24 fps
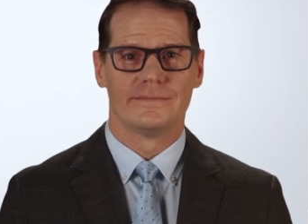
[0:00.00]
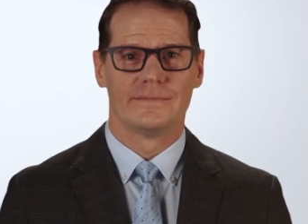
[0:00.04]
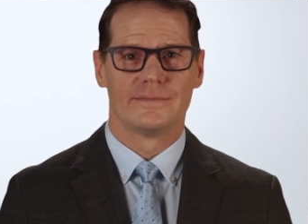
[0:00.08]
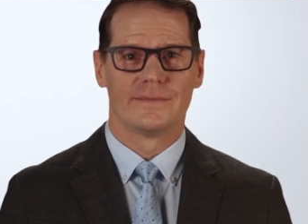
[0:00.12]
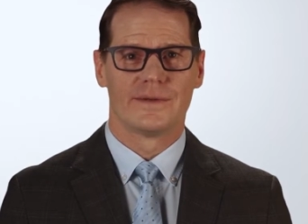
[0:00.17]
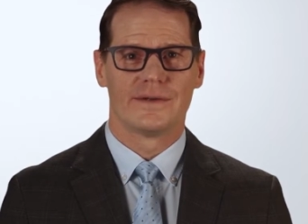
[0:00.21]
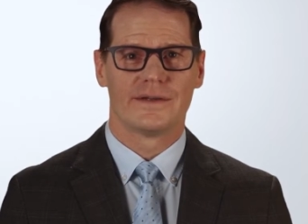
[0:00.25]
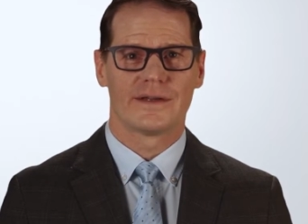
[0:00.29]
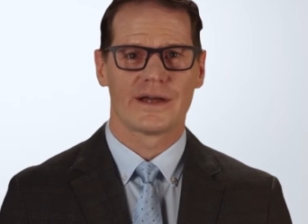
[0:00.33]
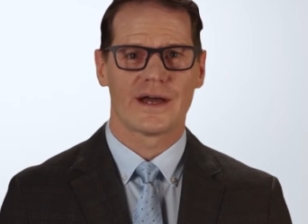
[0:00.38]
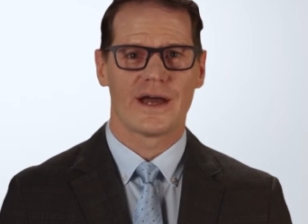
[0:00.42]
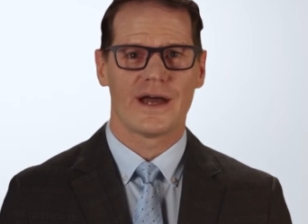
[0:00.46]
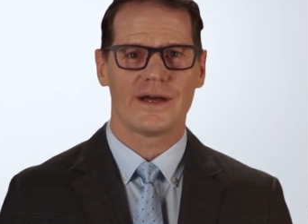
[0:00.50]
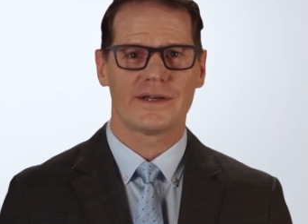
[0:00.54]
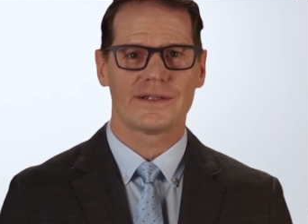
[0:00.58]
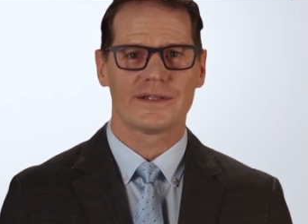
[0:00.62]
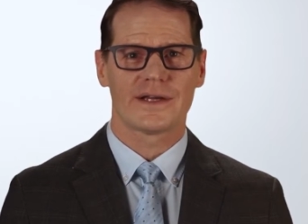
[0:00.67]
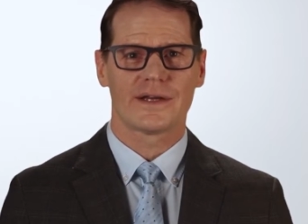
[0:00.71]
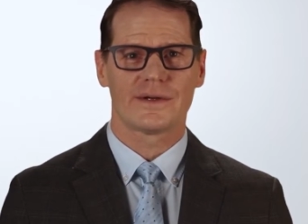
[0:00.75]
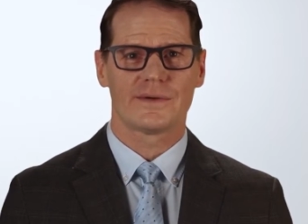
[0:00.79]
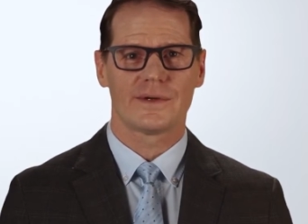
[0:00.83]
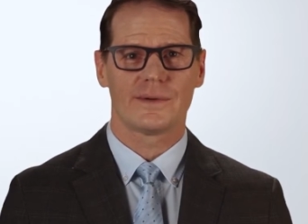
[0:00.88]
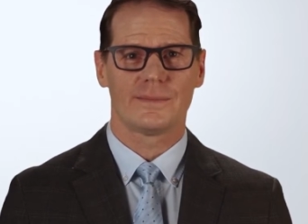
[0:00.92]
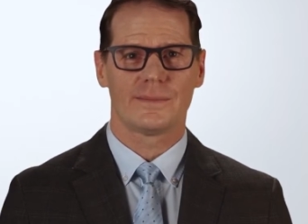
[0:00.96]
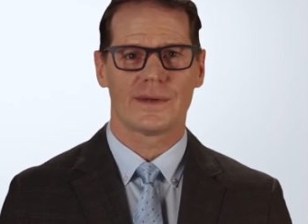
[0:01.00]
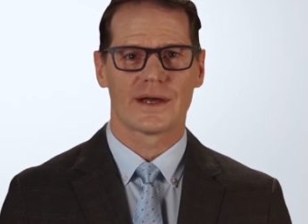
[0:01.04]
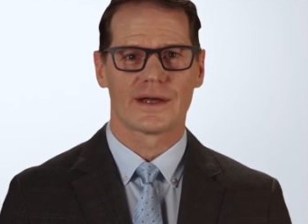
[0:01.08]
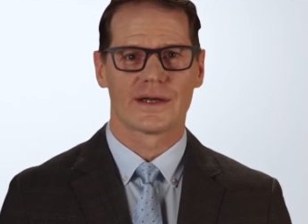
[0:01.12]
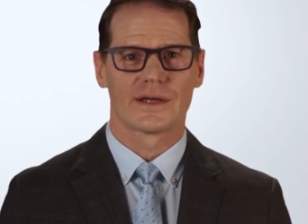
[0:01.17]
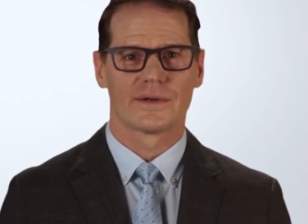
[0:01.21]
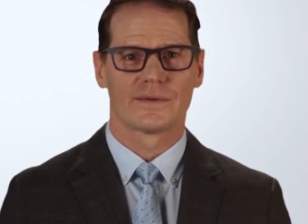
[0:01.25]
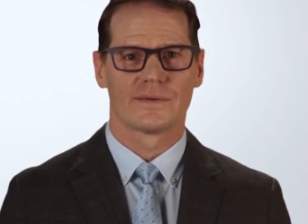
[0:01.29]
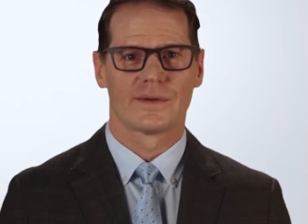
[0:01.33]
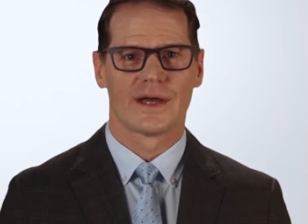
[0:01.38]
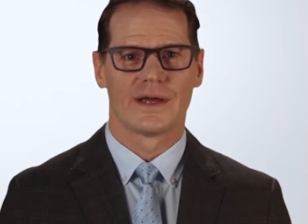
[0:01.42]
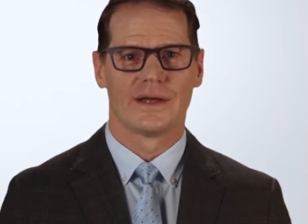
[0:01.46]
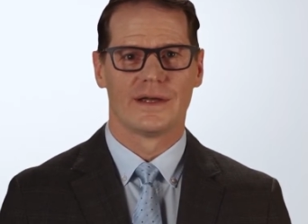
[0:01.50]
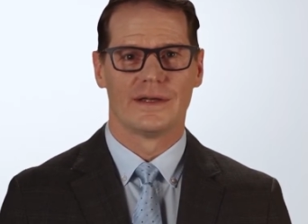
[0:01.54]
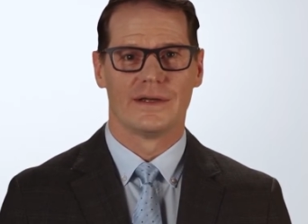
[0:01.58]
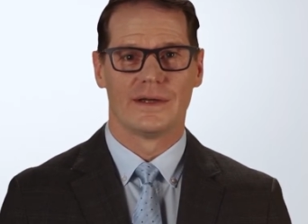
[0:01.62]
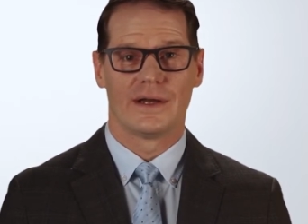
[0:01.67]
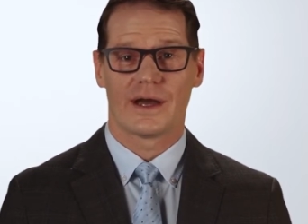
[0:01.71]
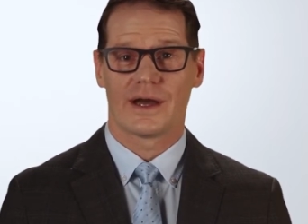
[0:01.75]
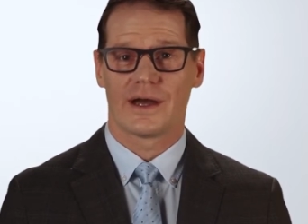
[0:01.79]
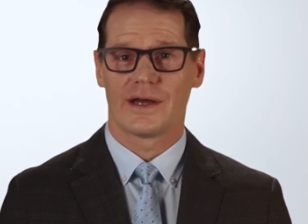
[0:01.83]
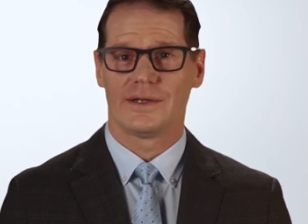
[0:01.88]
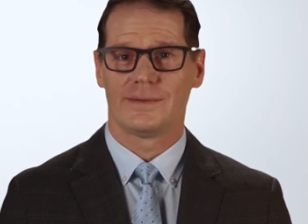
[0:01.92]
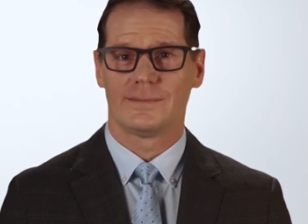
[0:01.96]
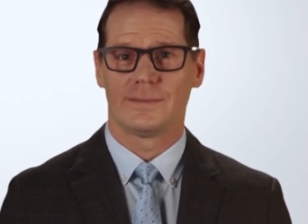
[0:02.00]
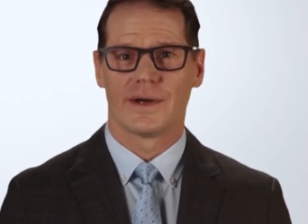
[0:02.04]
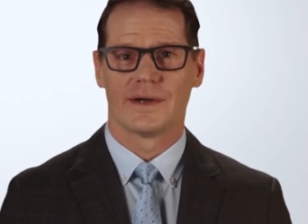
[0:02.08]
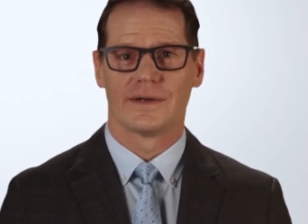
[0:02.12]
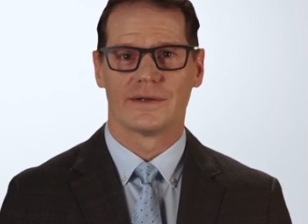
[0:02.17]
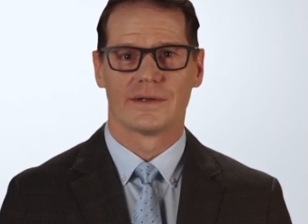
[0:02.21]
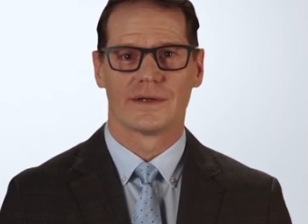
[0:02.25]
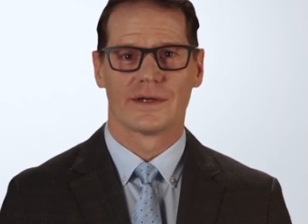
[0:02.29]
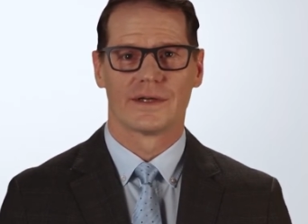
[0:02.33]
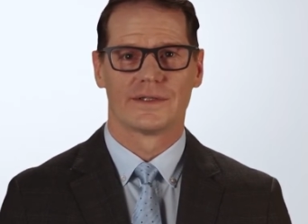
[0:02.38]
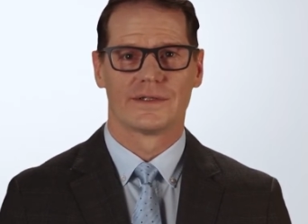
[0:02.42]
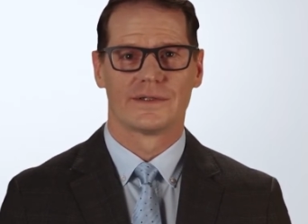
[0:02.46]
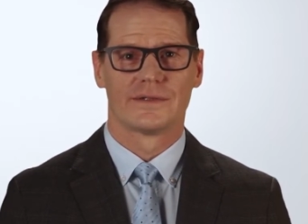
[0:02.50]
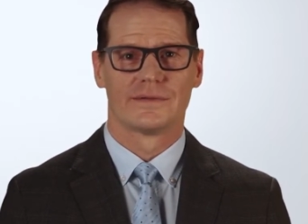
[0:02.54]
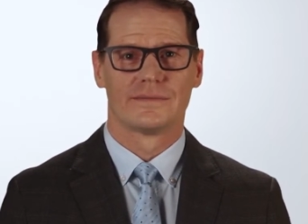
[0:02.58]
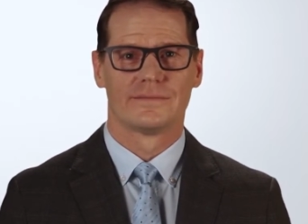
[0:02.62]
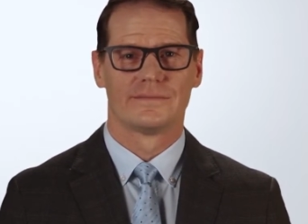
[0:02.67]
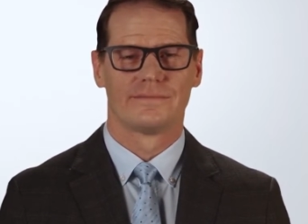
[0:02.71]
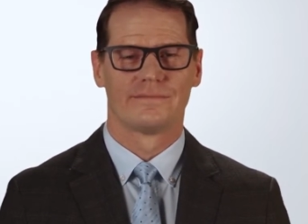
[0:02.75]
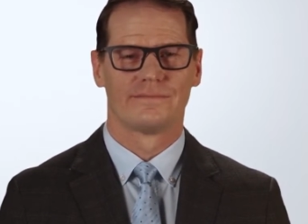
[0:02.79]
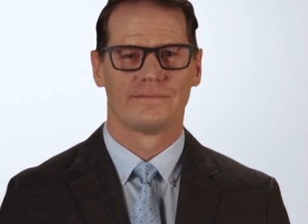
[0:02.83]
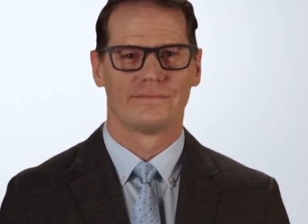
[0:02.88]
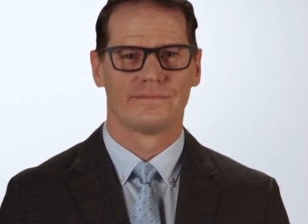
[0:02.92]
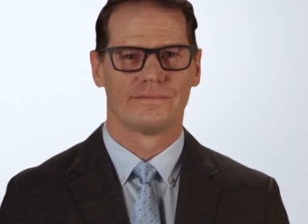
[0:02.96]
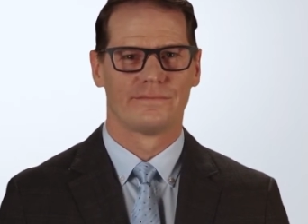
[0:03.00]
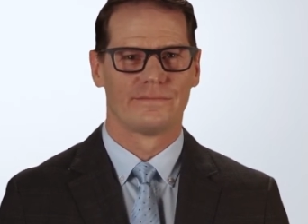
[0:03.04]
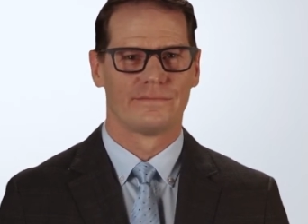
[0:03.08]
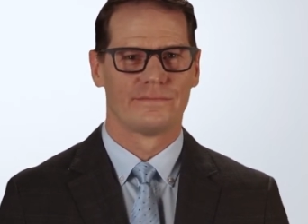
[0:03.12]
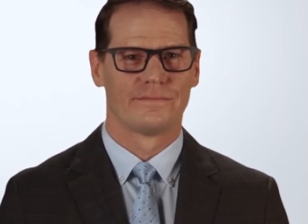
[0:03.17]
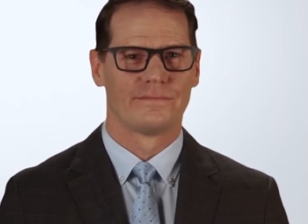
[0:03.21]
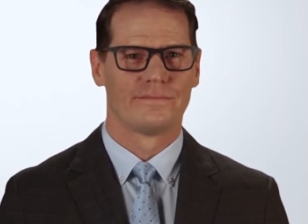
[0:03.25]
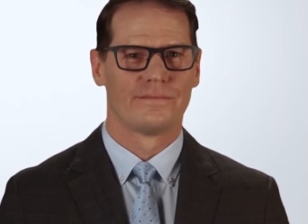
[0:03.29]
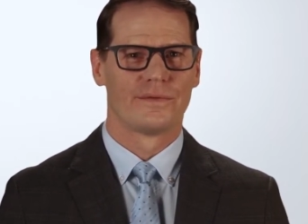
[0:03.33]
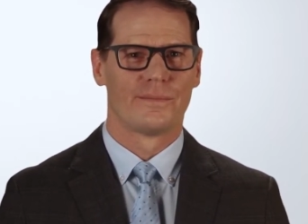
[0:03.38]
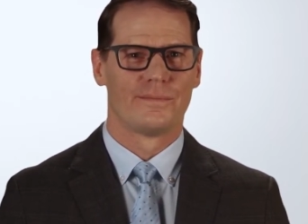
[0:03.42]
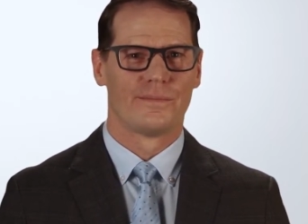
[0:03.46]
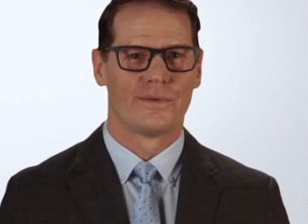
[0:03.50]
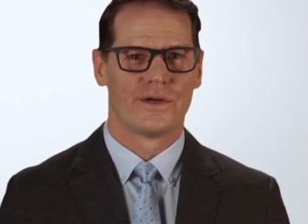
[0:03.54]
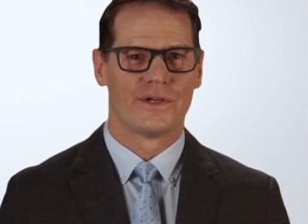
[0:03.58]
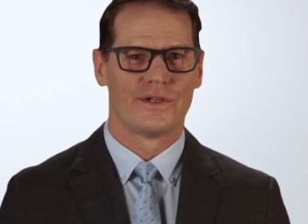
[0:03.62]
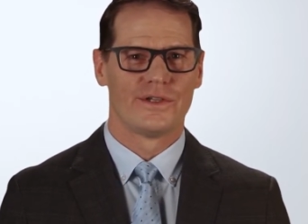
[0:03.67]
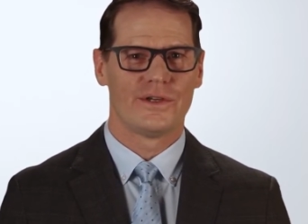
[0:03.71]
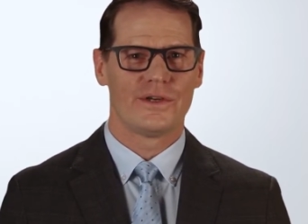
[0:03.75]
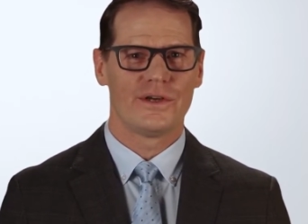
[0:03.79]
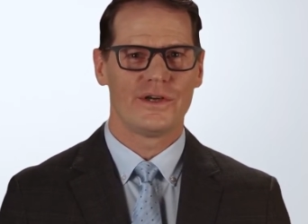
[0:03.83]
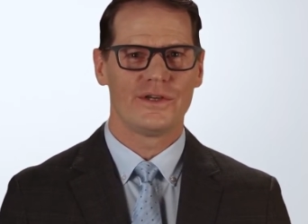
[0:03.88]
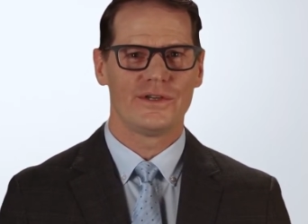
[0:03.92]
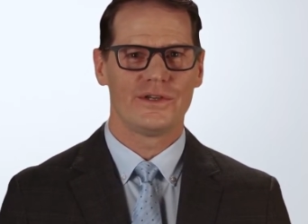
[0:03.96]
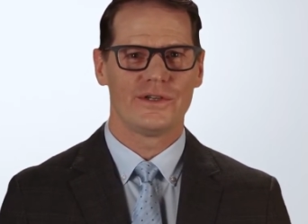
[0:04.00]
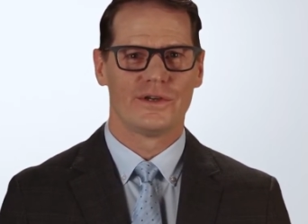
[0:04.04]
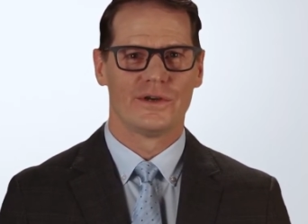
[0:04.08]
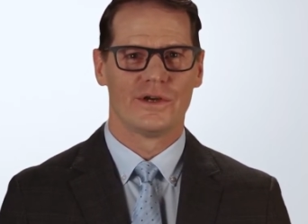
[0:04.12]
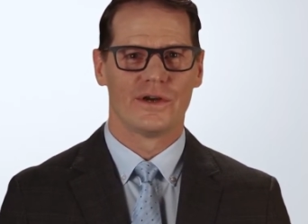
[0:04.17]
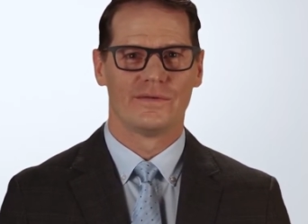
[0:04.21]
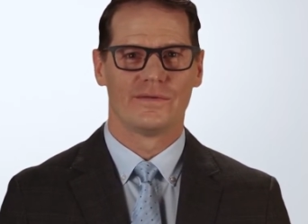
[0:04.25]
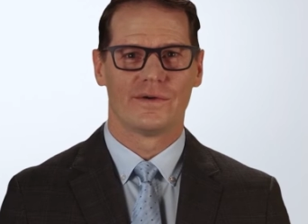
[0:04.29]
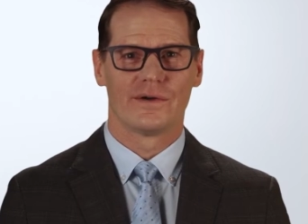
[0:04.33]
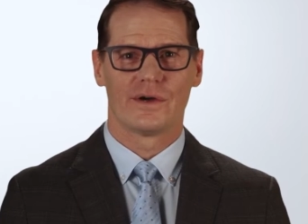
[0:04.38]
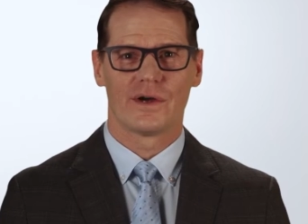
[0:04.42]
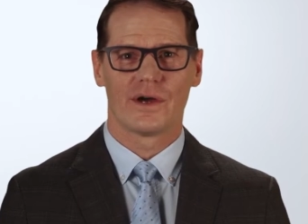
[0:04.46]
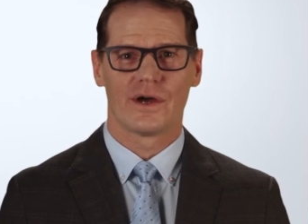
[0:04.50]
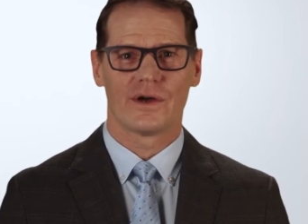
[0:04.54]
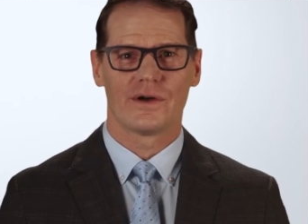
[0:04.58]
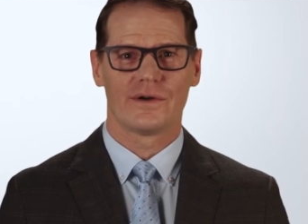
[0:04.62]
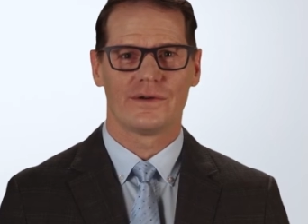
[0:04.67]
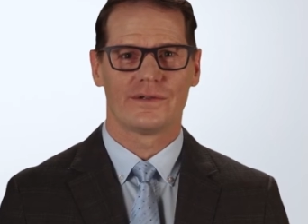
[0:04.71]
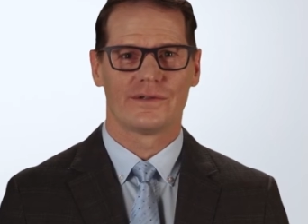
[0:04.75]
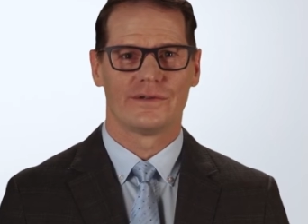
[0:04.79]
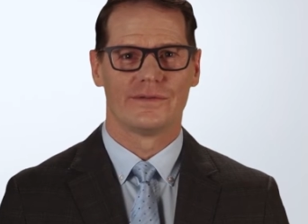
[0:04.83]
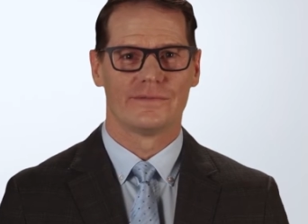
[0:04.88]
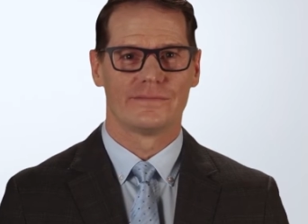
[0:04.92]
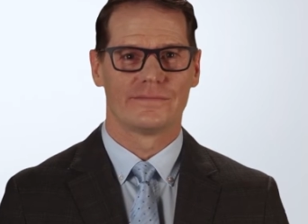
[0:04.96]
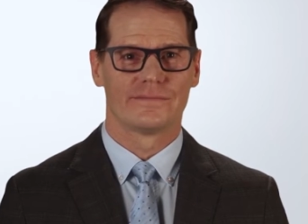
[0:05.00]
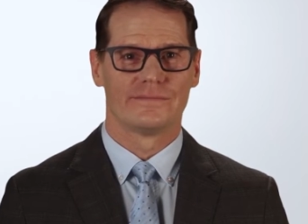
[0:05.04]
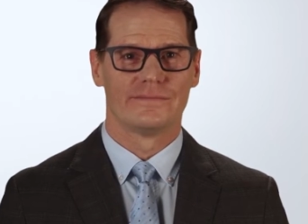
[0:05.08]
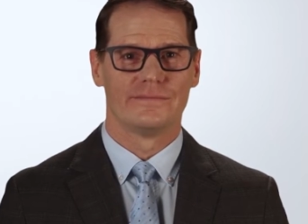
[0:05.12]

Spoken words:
with the asset remaining recognized by the lessor. Depreciation of a cost.